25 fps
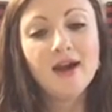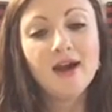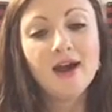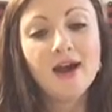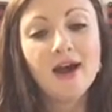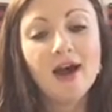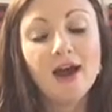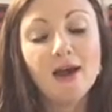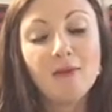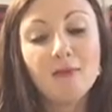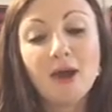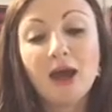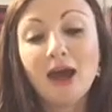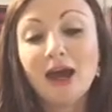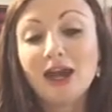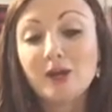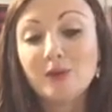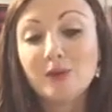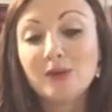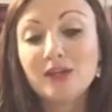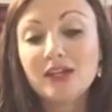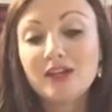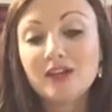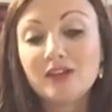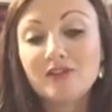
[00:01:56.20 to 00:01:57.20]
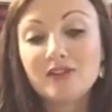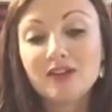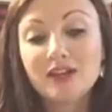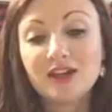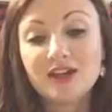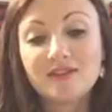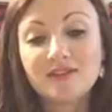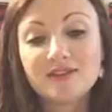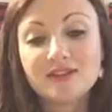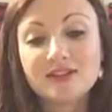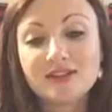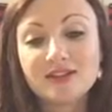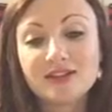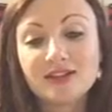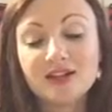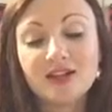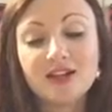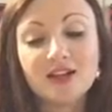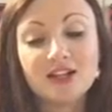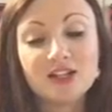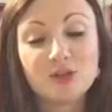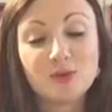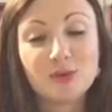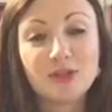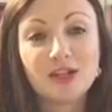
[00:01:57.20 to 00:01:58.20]
How do we give gifts?
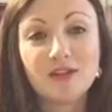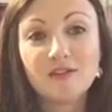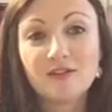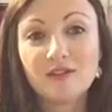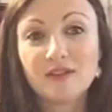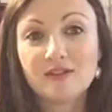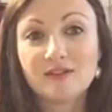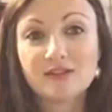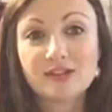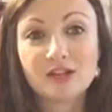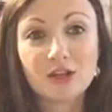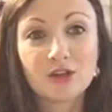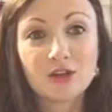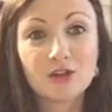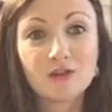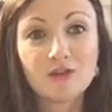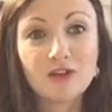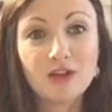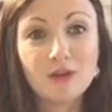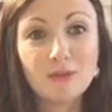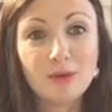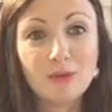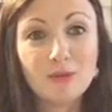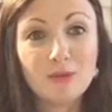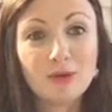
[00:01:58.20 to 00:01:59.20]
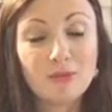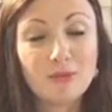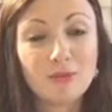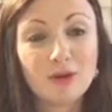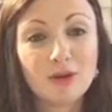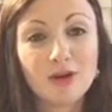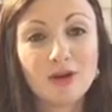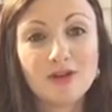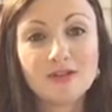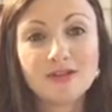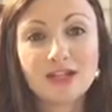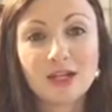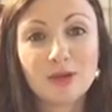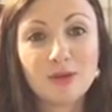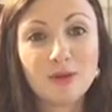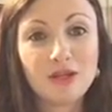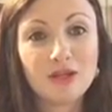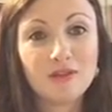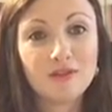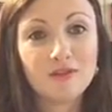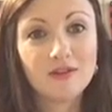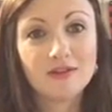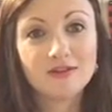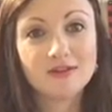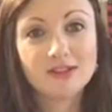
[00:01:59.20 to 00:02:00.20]
Do we give gifts to other family members? How do we
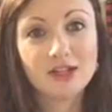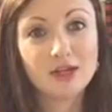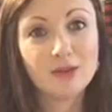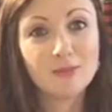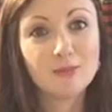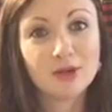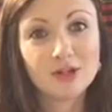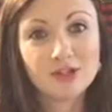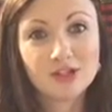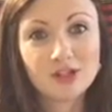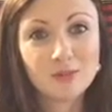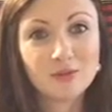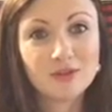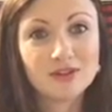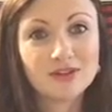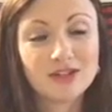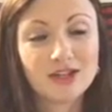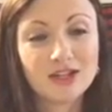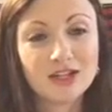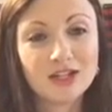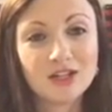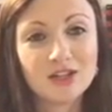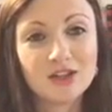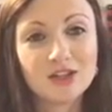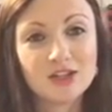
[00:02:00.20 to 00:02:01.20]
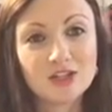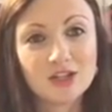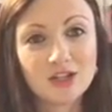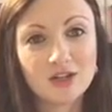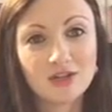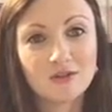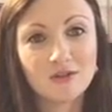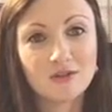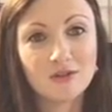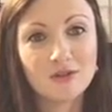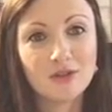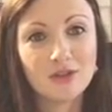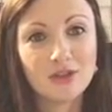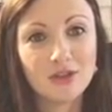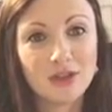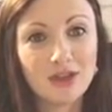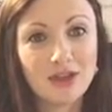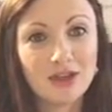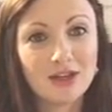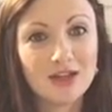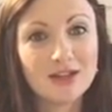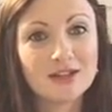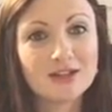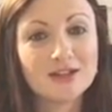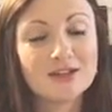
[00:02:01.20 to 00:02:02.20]
give gifts on a budget was kind of the general thing.
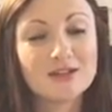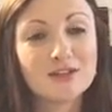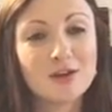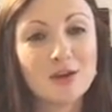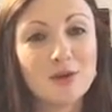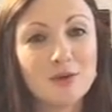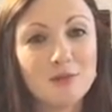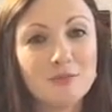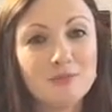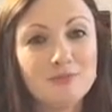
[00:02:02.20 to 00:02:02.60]
So